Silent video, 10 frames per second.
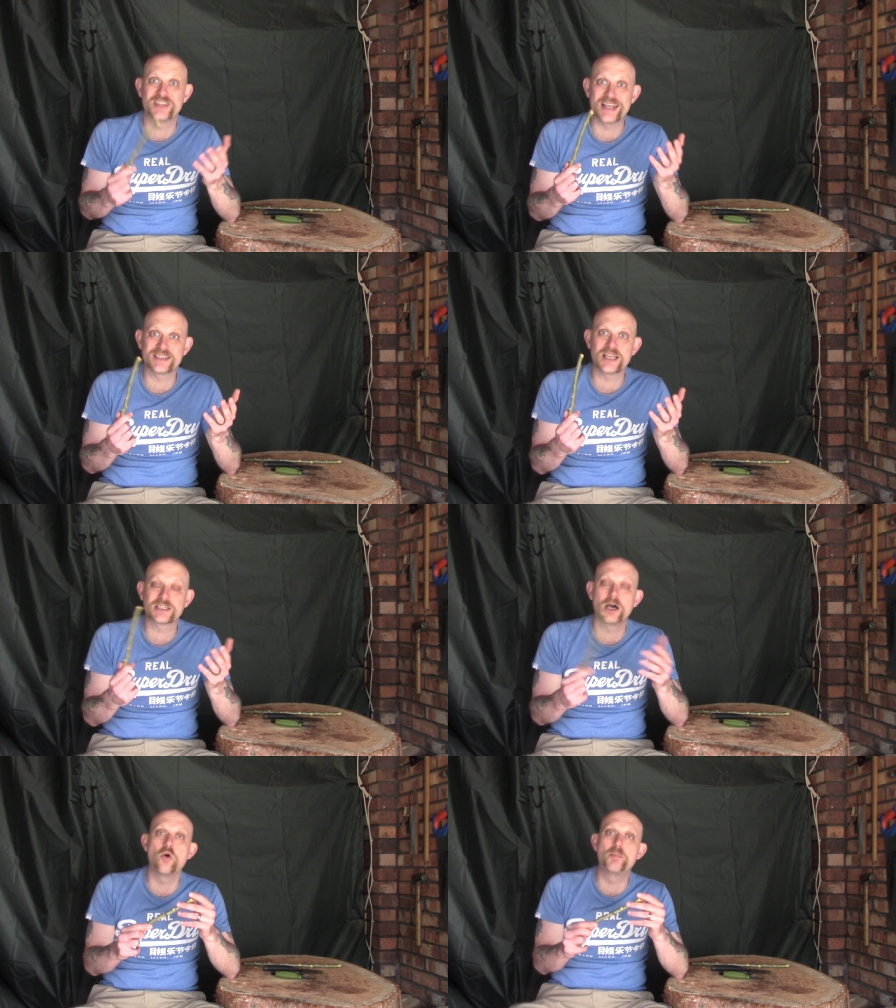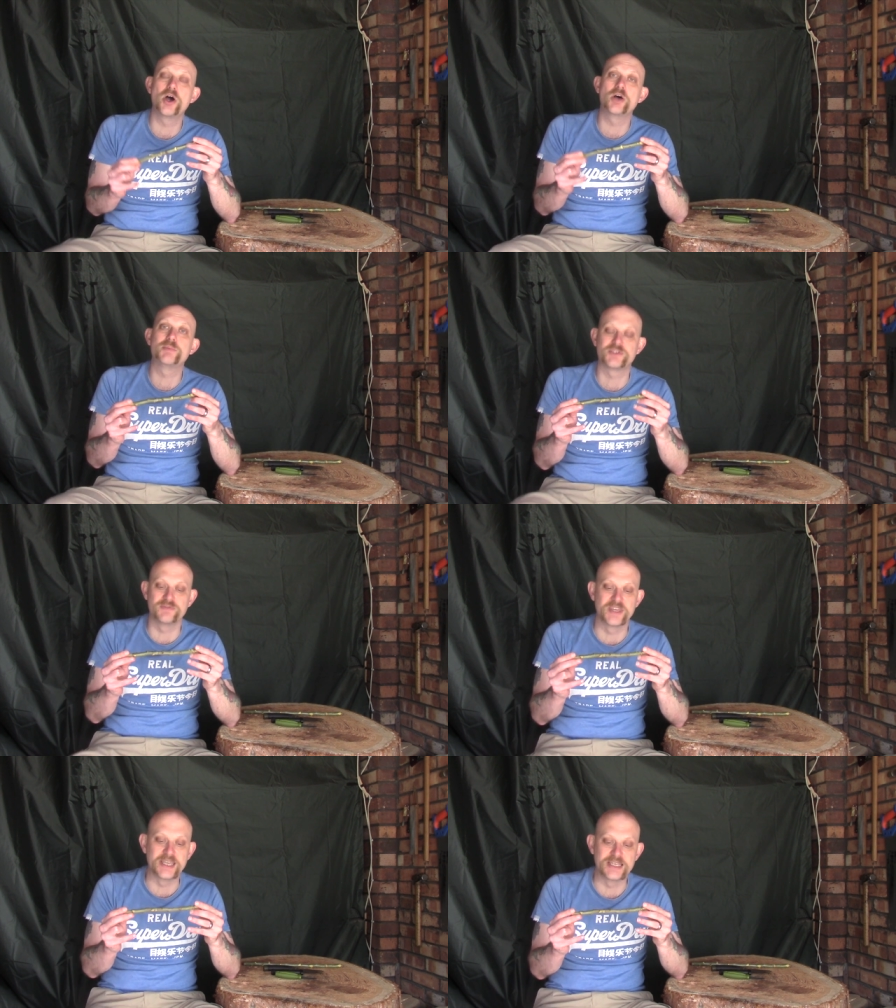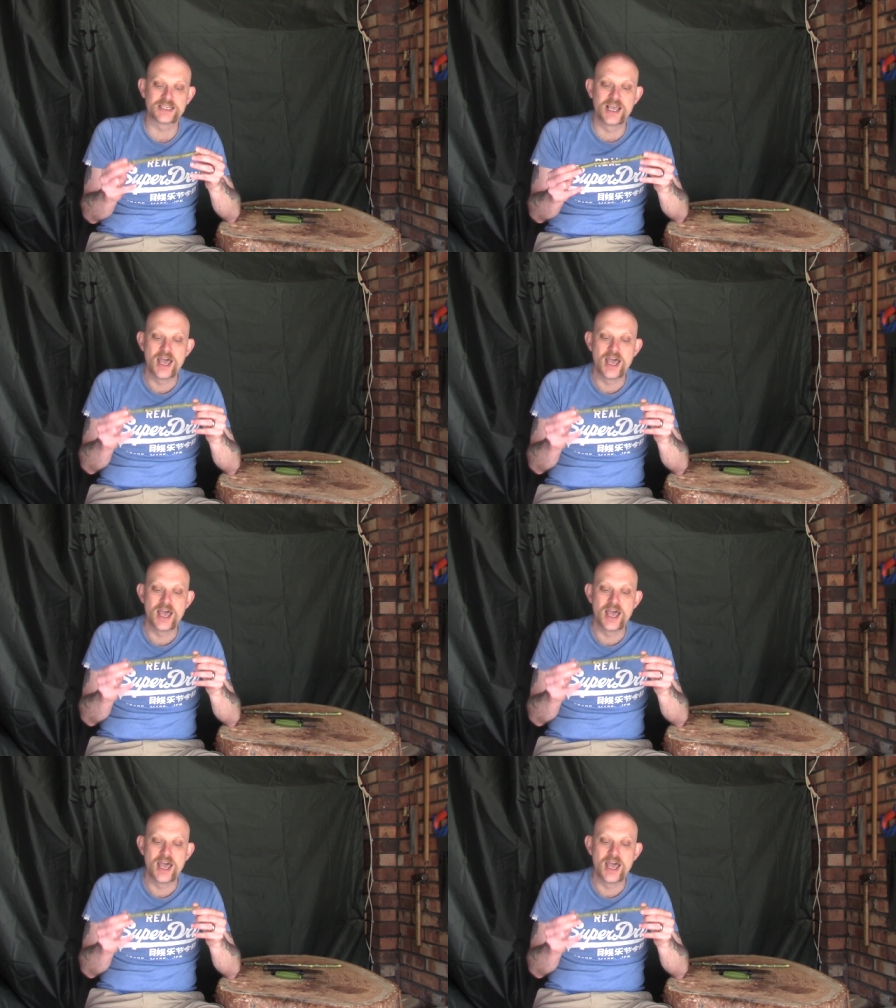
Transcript: That's, that's the whole purpose of these.